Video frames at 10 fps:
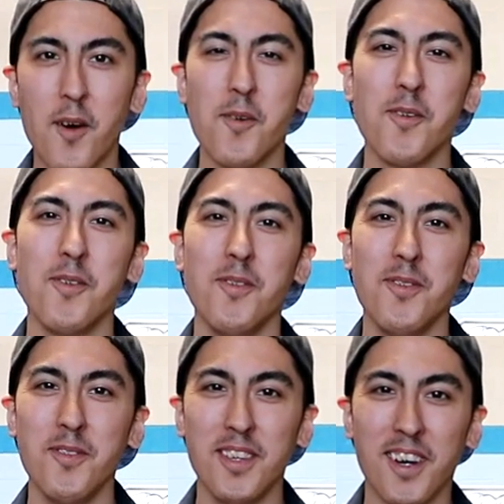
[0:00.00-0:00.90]

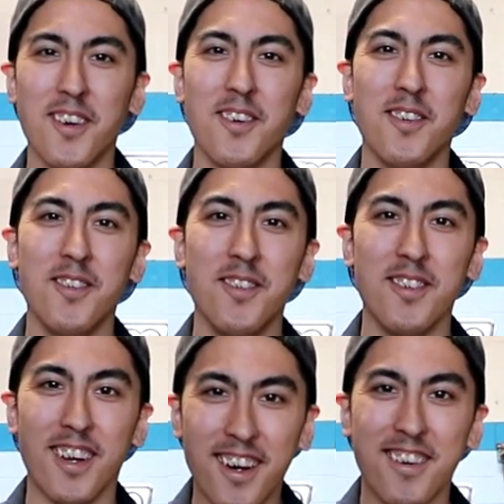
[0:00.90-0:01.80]
Yo, yo,
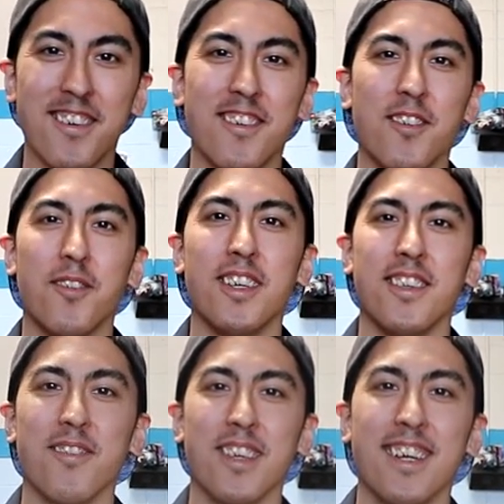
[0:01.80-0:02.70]
yo! What
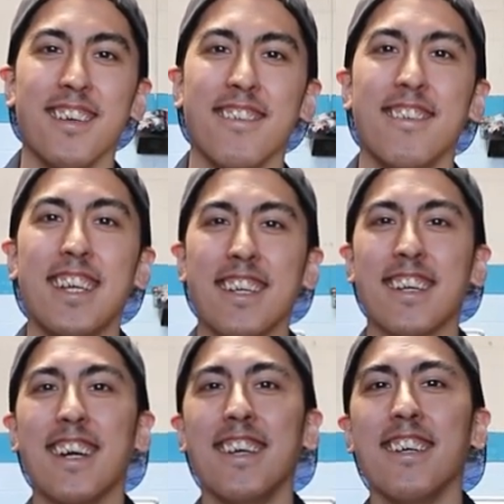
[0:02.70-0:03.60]
is up guys? Nick
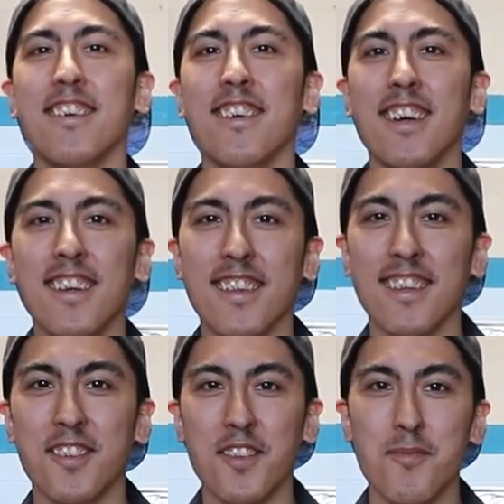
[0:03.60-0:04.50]
Nakai here,
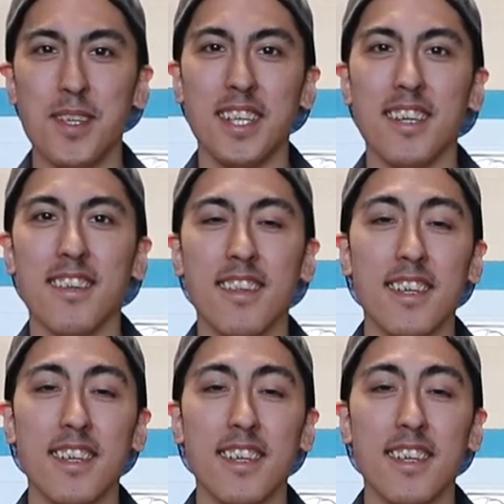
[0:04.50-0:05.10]
Let's Drift Media.